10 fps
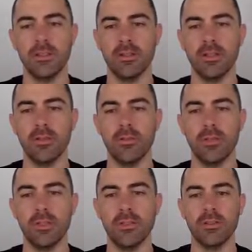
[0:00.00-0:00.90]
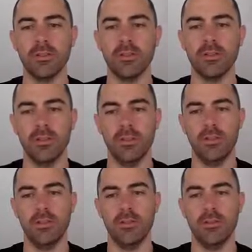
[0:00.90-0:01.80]
increment
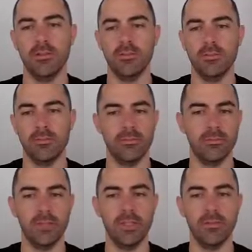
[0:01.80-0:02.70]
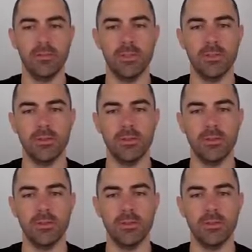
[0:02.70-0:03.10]
uh, value, right?